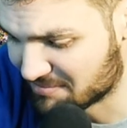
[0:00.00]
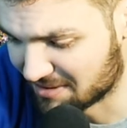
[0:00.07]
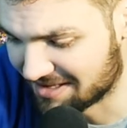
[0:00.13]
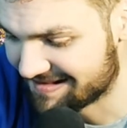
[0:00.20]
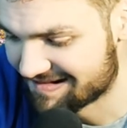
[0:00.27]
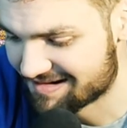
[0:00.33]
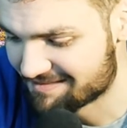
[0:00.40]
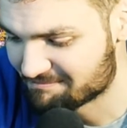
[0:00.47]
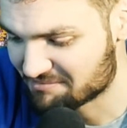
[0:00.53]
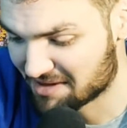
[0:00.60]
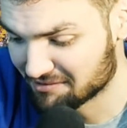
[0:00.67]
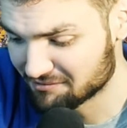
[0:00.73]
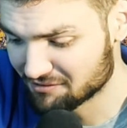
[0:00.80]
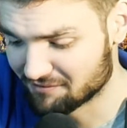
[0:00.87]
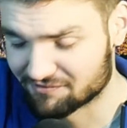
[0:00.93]
but
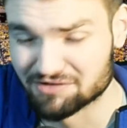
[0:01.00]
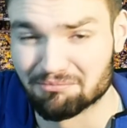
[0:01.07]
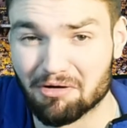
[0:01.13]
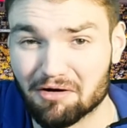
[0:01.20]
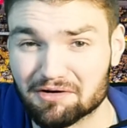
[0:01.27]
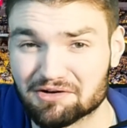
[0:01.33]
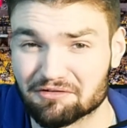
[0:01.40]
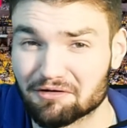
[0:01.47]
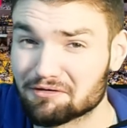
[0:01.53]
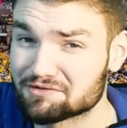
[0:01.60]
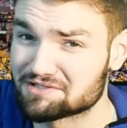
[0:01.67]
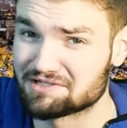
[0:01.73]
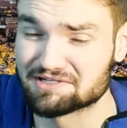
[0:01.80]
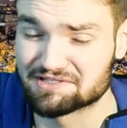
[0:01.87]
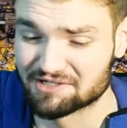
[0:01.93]
I don't know if DeMar
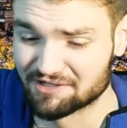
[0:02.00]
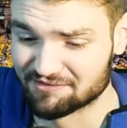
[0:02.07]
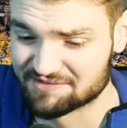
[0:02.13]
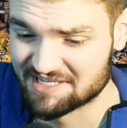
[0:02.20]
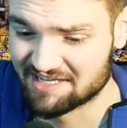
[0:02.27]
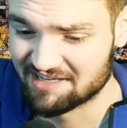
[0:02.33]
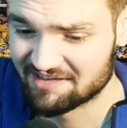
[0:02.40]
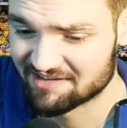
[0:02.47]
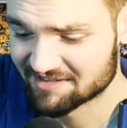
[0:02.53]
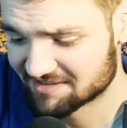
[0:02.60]
DeRozan deserves it.